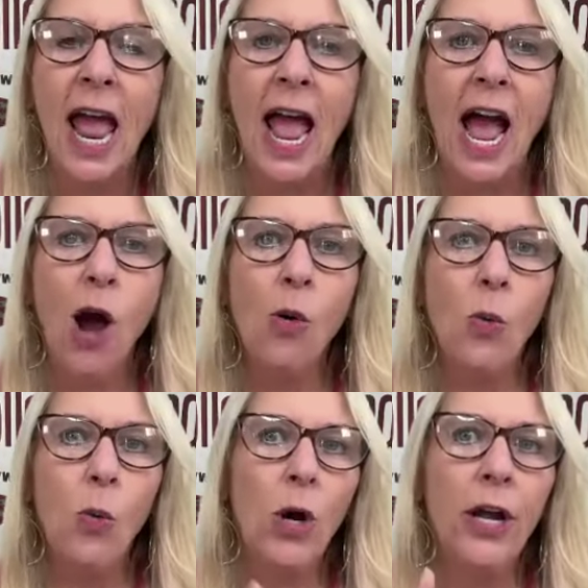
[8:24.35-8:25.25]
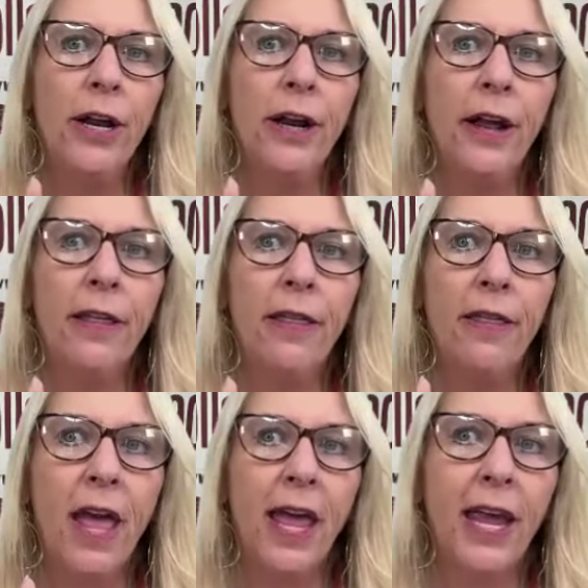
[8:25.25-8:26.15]
How would
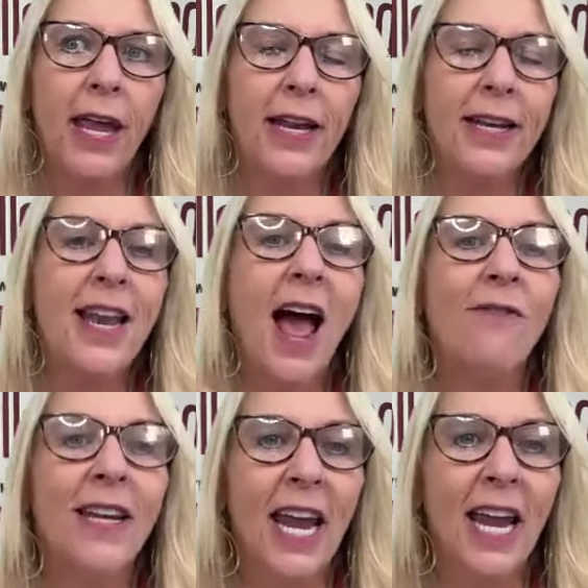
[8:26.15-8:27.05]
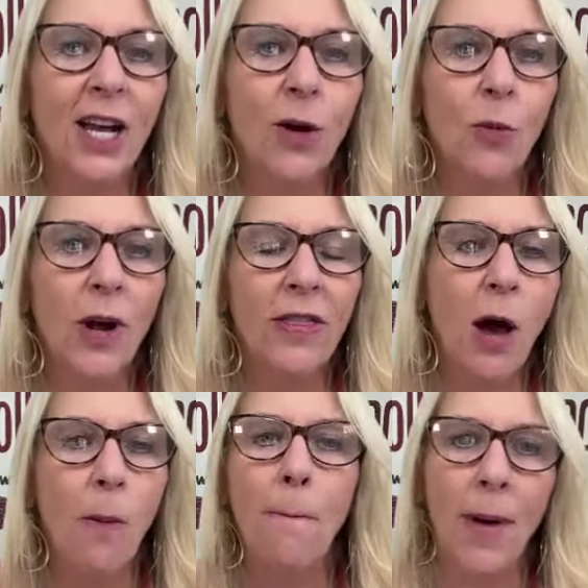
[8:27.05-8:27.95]
they navigate it
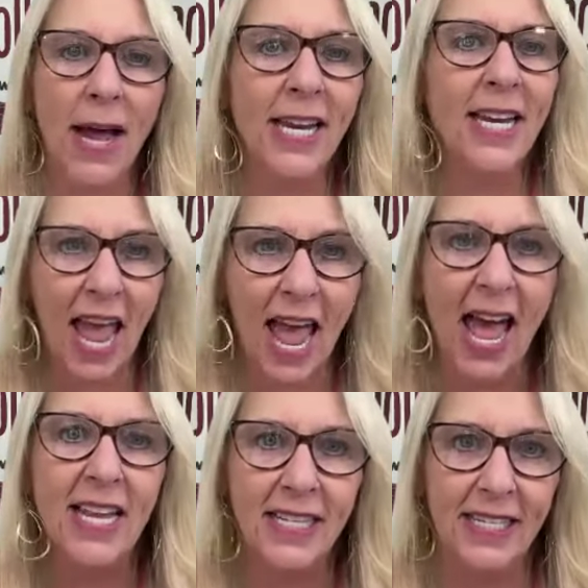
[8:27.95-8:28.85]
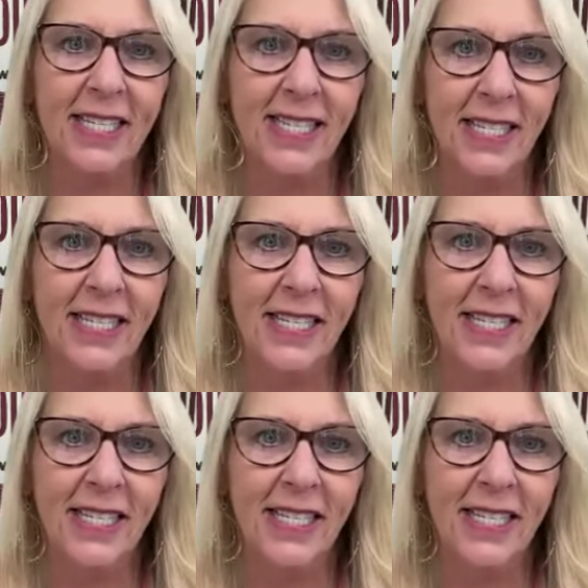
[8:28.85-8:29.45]
without butting heads?